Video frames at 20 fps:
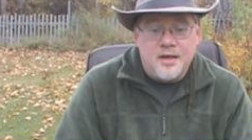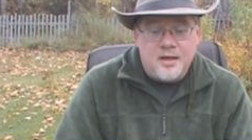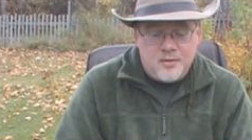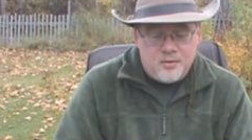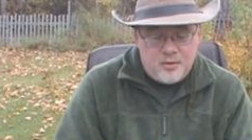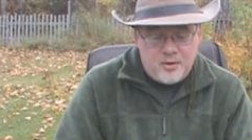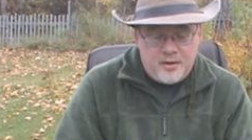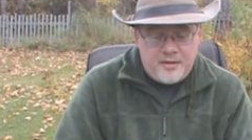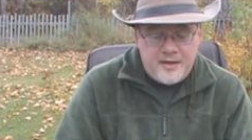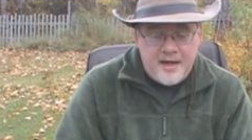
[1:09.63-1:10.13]
I
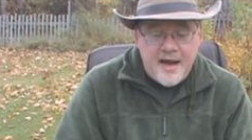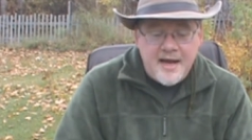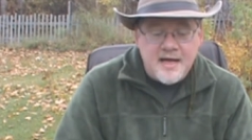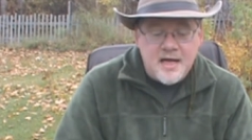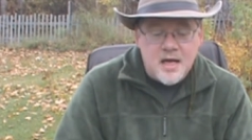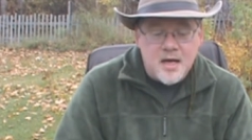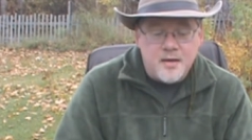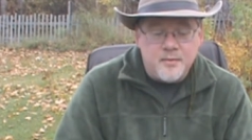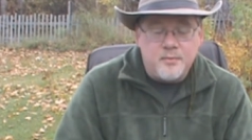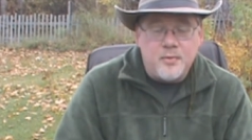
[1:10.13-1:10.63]
want to thank
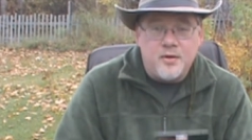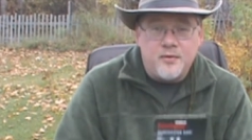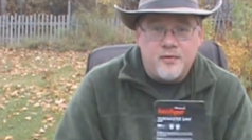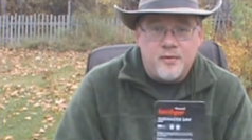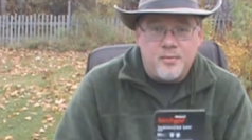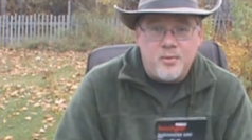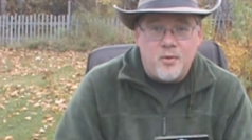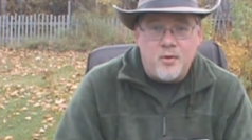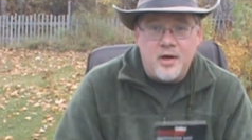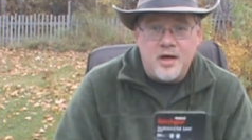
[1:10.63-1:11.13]
him for
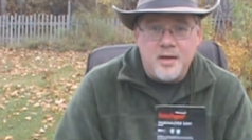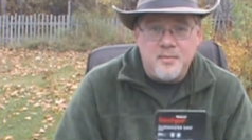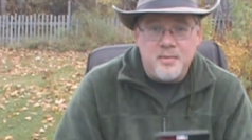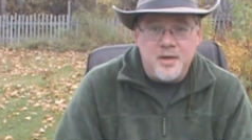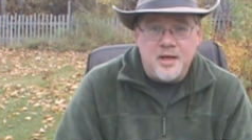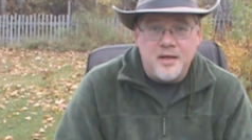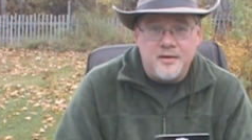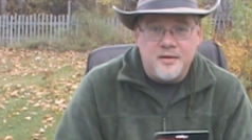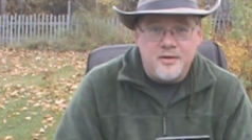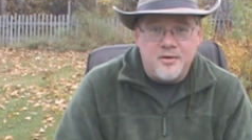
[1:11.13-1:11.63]
pointing
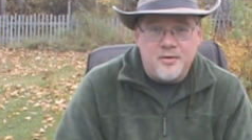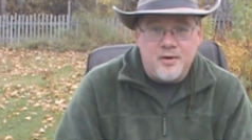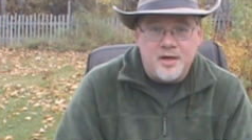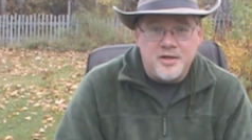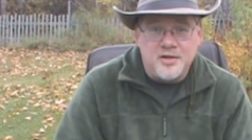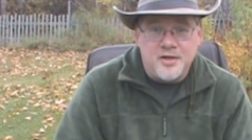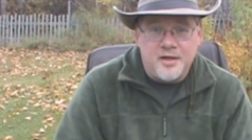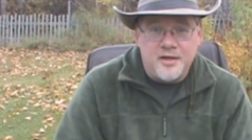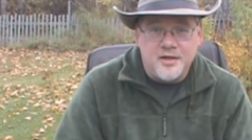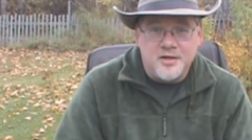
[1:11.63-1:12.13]
me in the
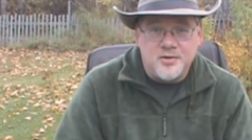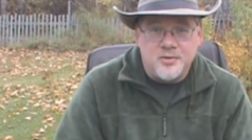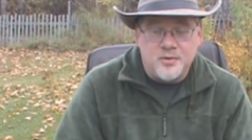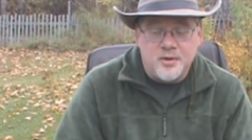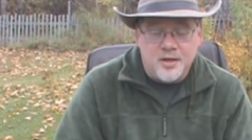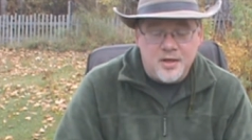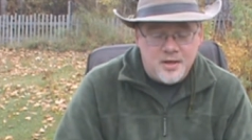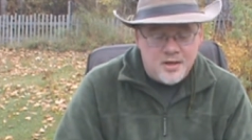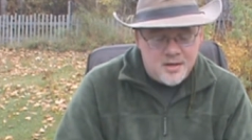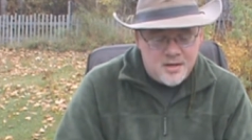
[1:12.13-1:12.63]
direction of this
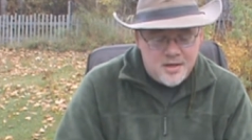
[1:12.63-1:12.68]
one.